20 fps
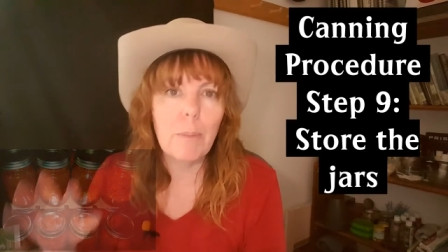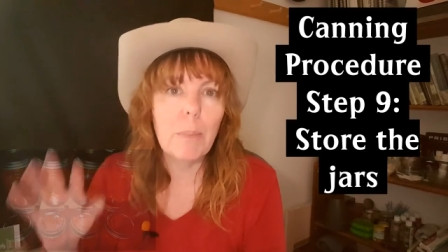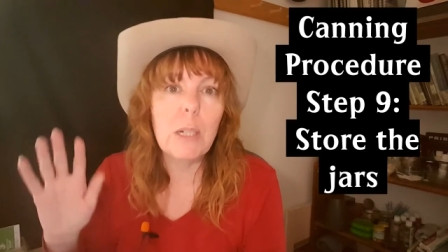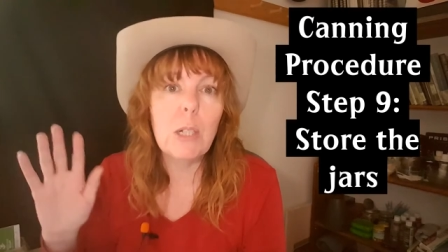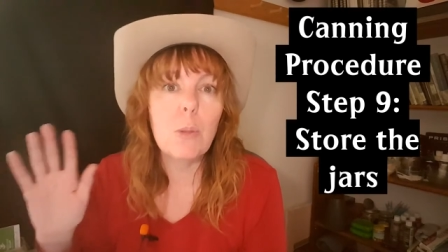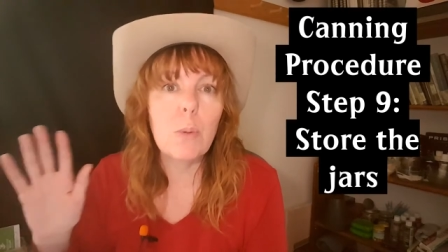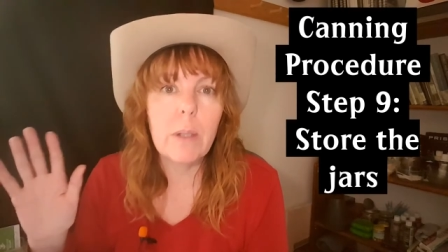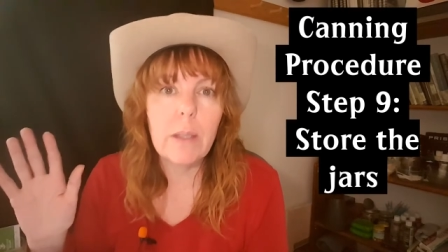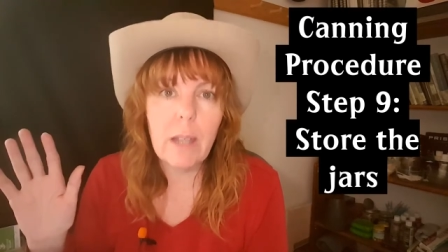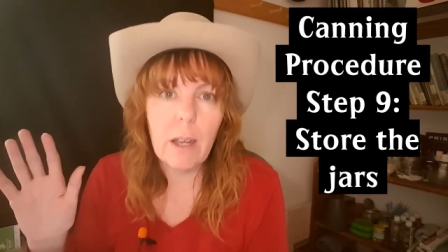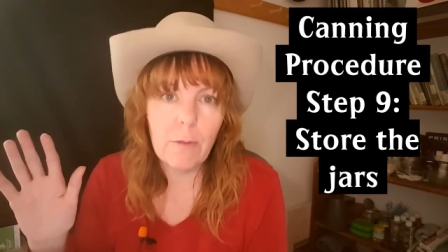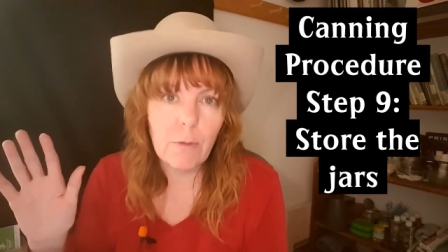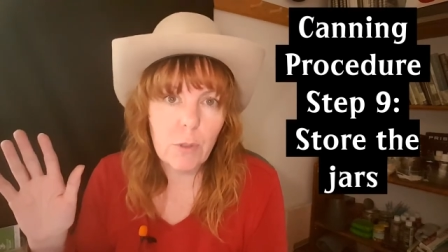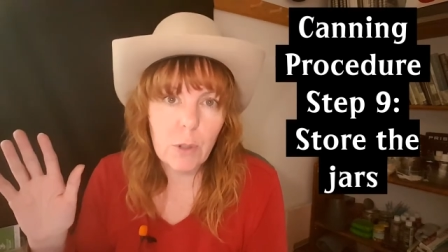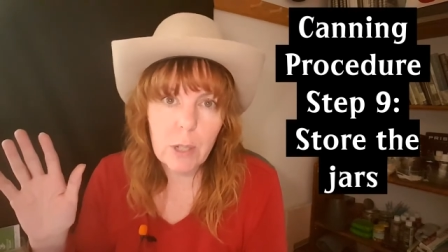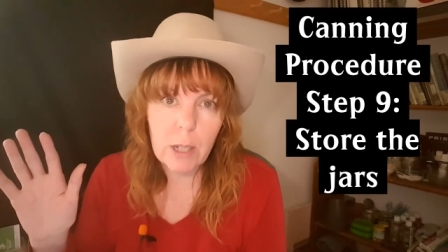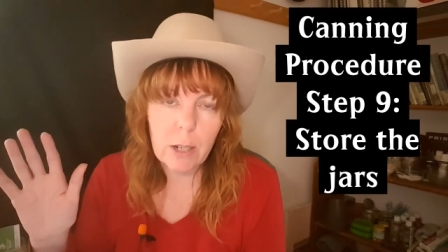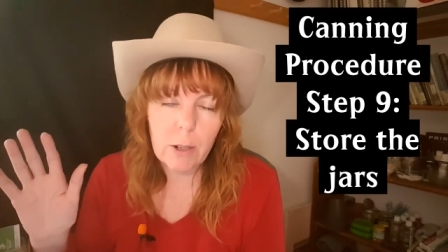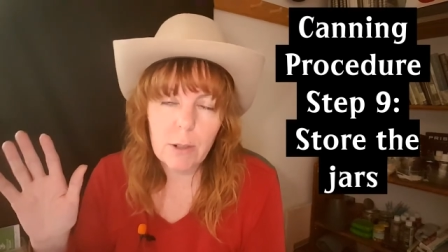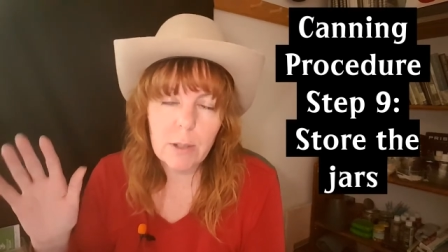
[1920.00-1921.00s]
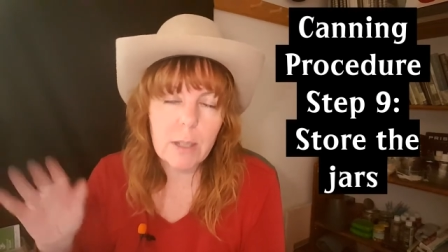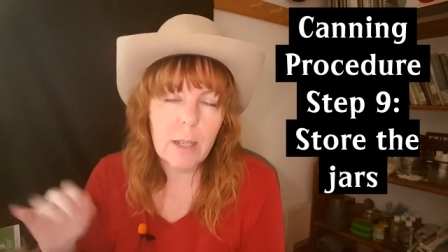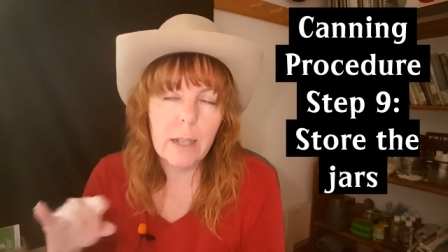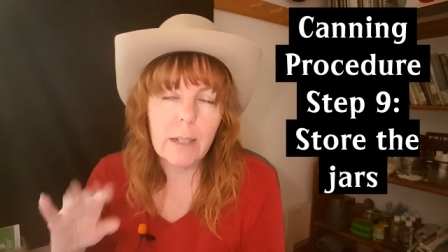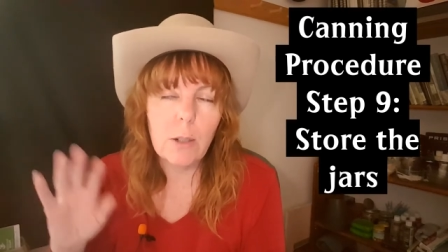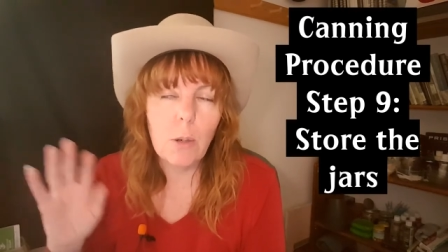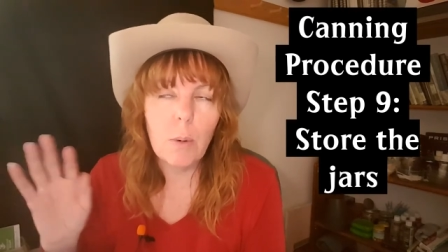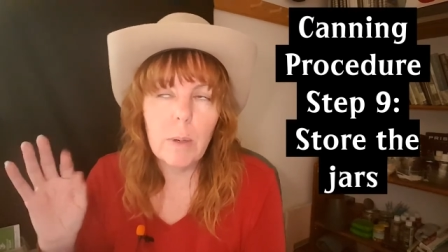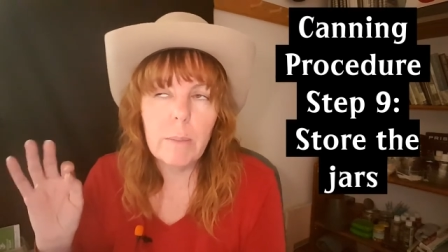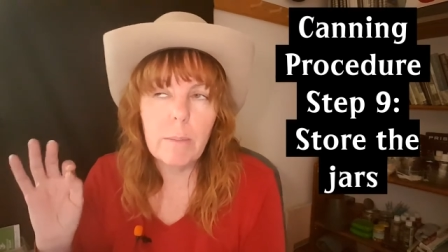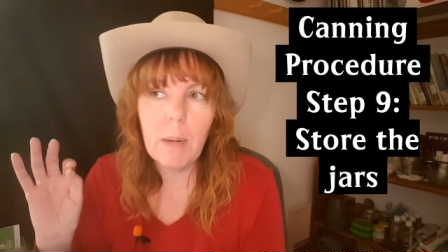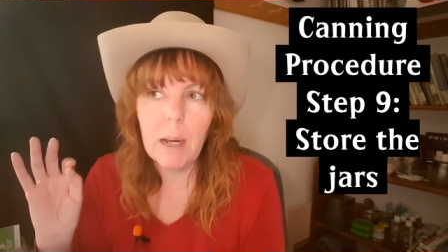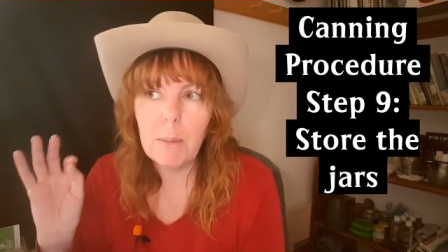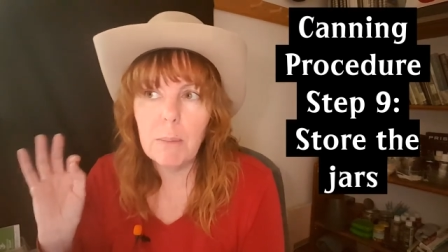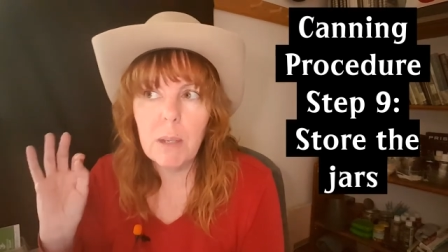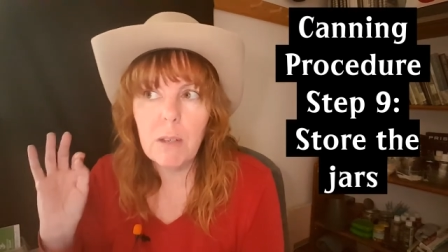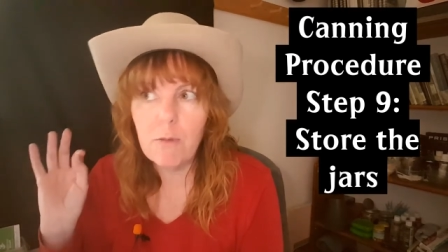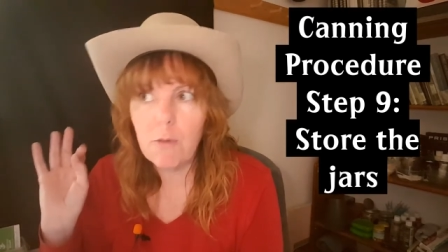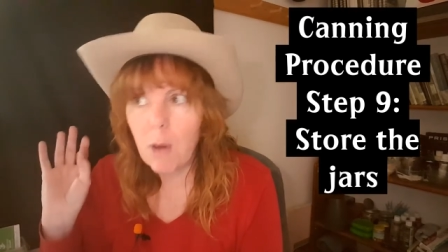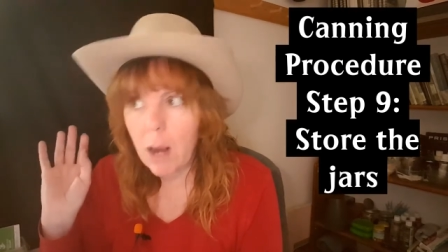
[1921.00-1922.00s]
been doing that for years. I know it might
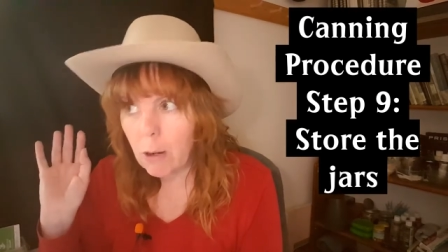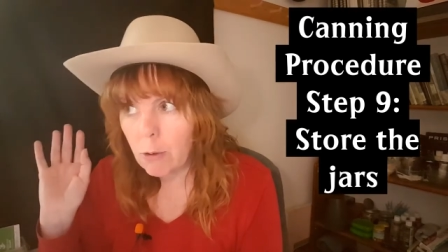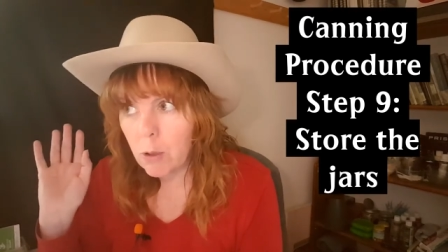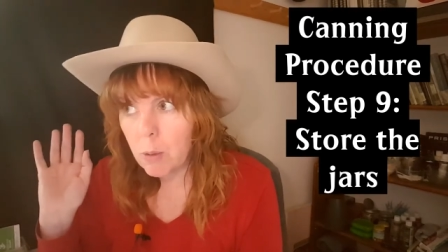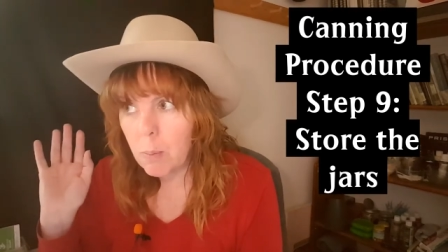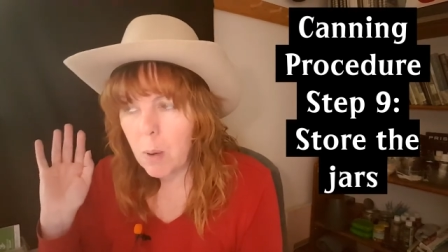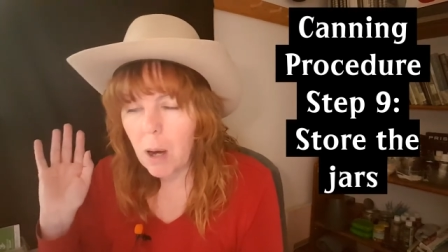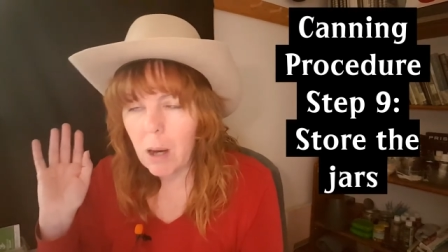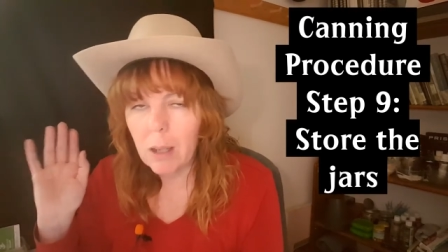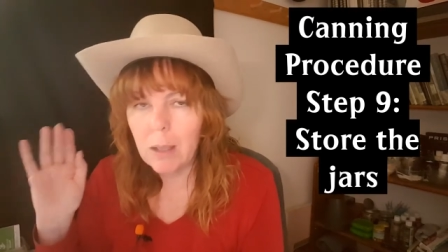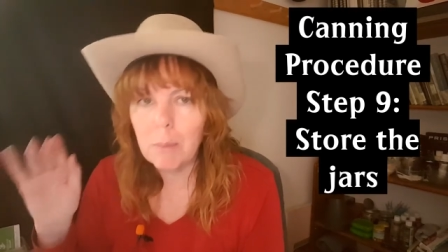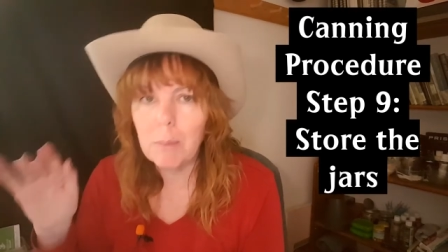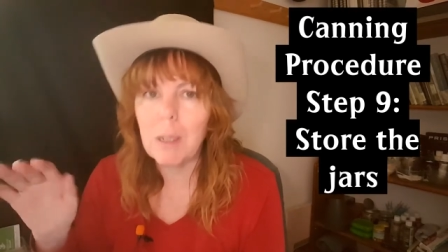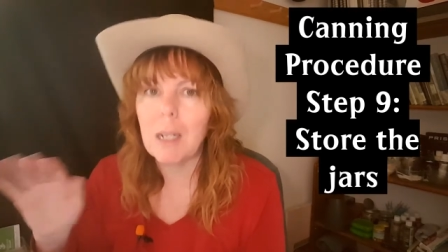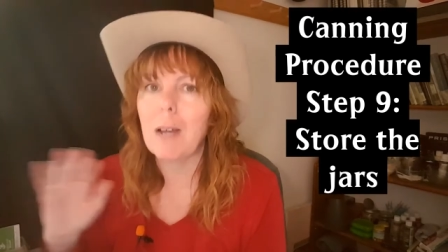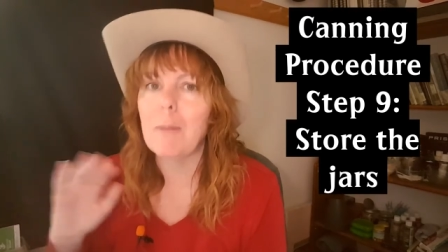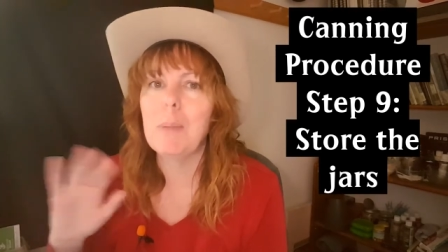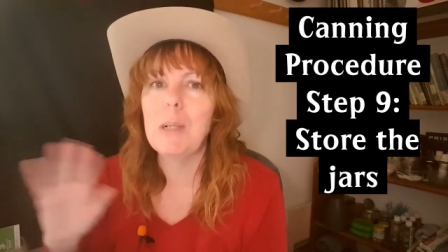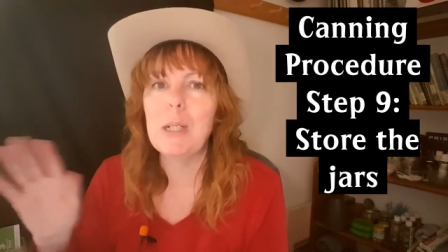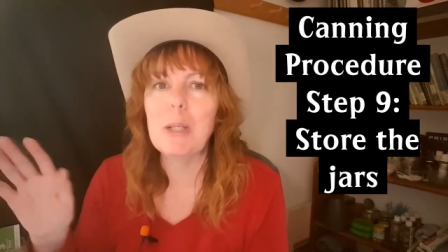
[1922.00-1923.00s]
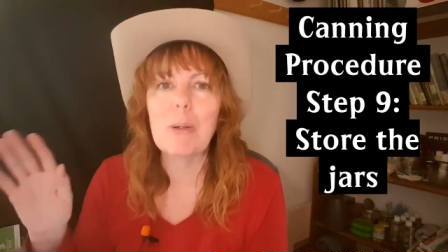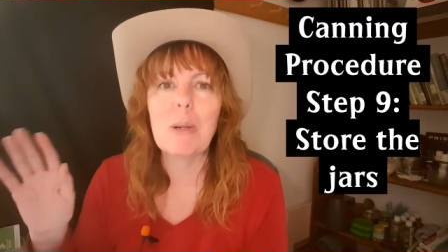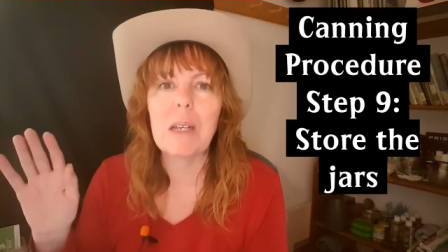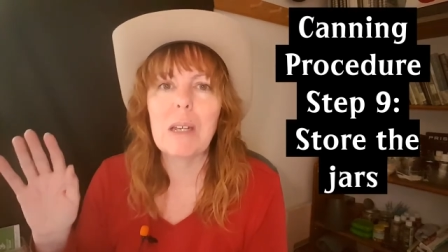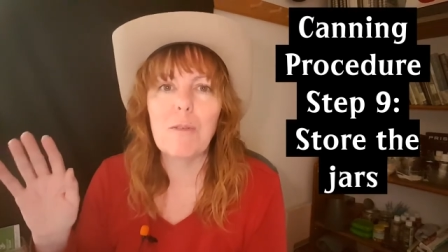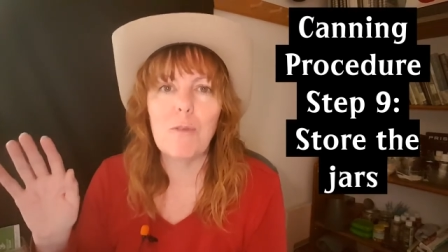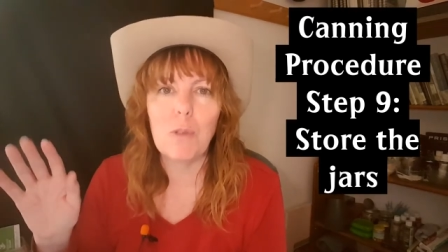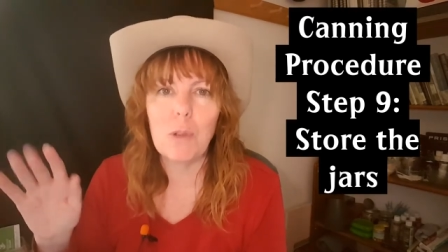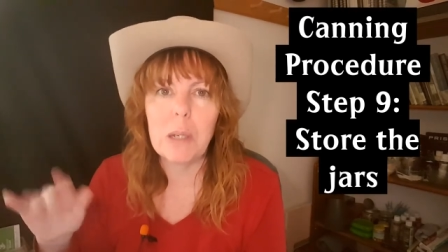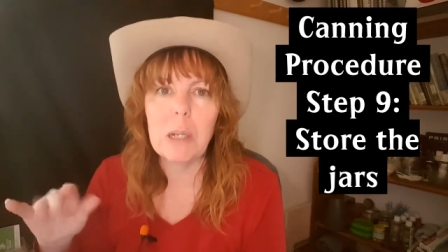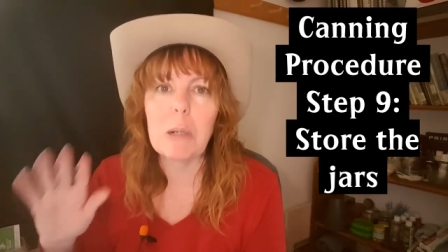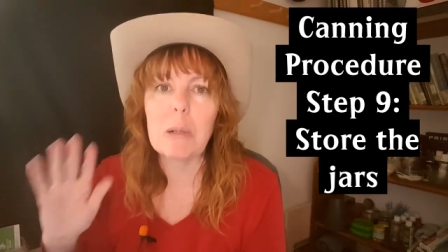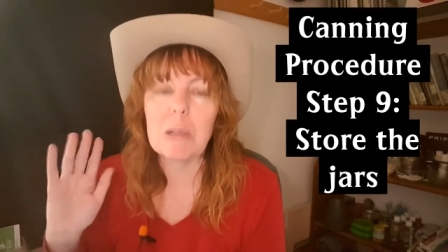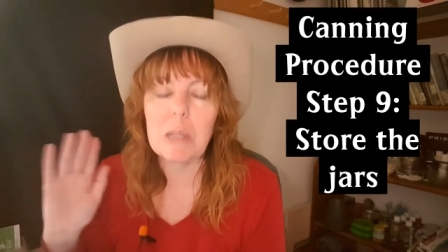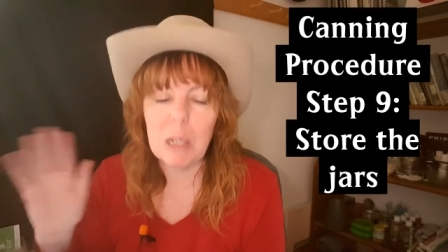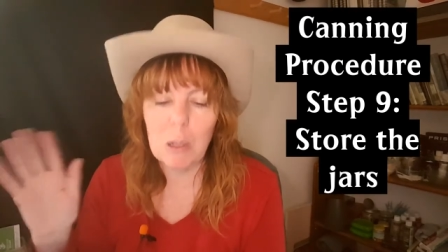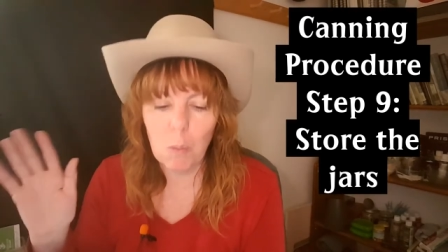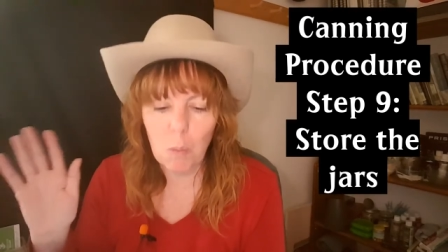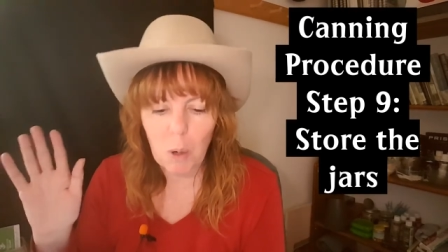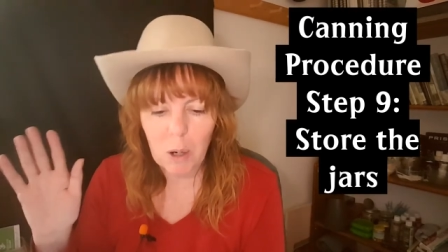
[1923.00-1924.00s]
be frowned upon, but I've been doing it for years
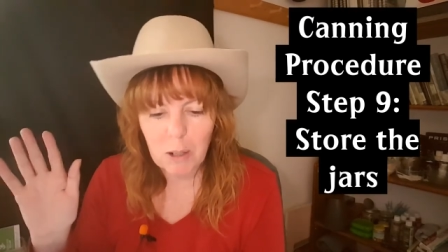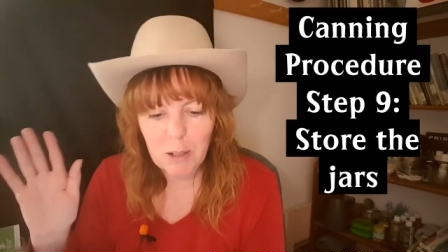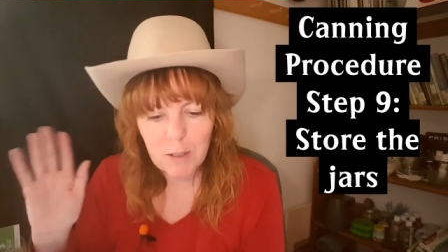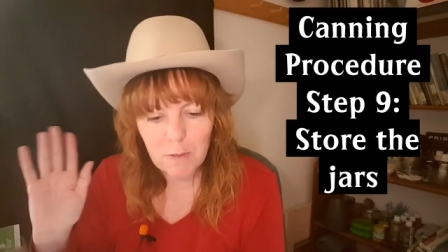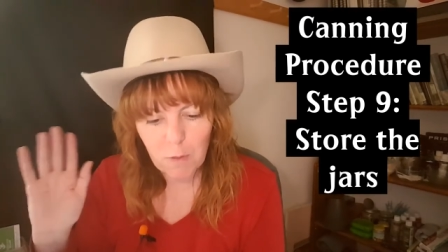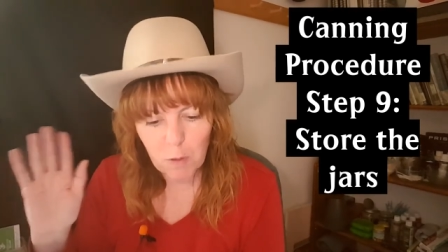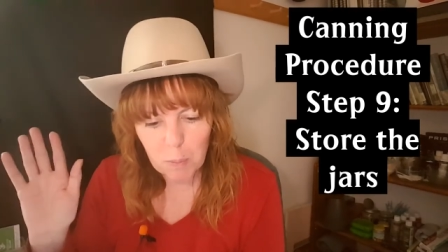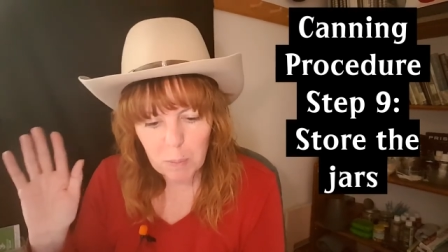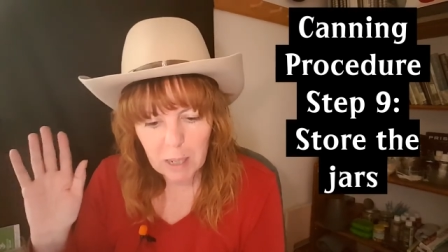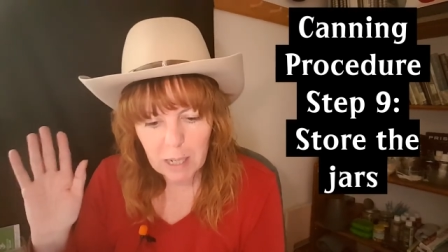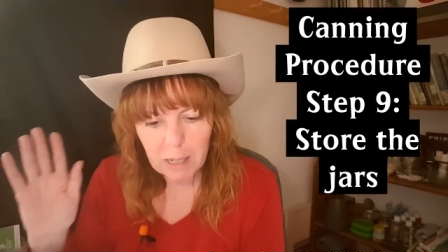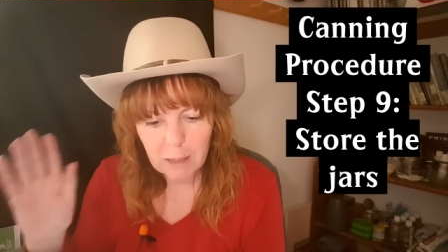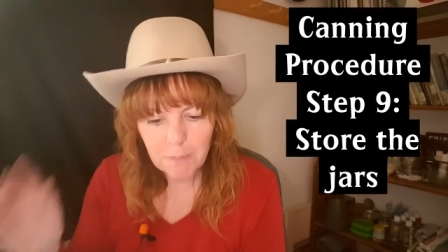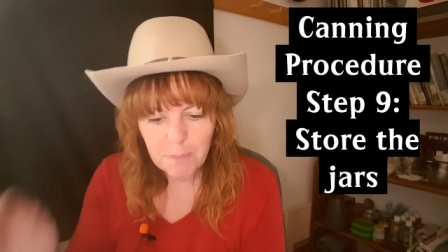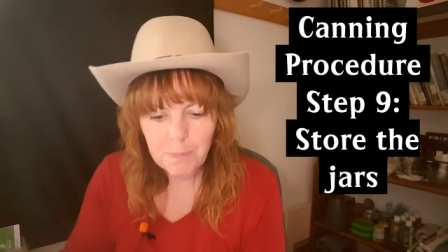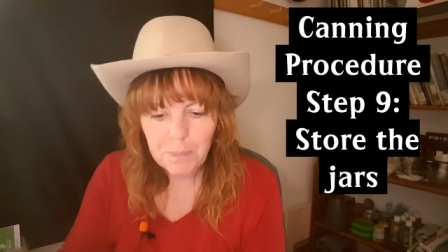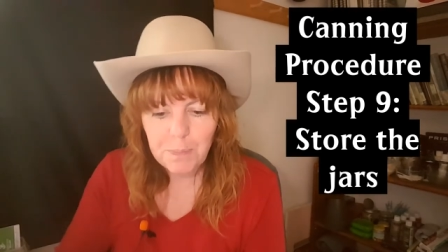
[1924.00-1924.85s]
and it works for me.